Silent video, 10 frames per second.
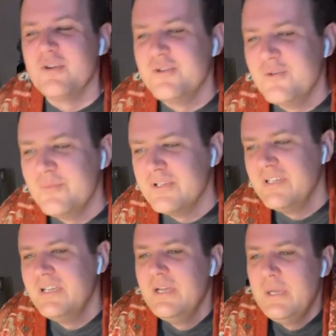room, and
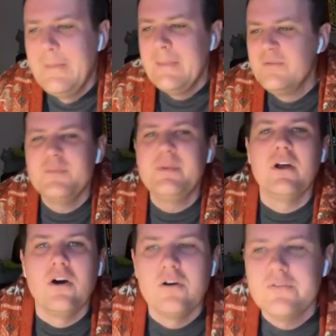it was a bit
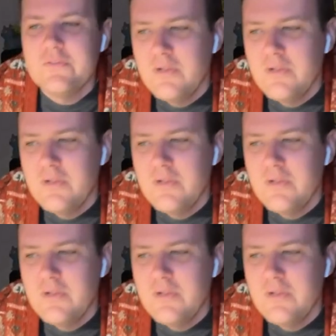odd.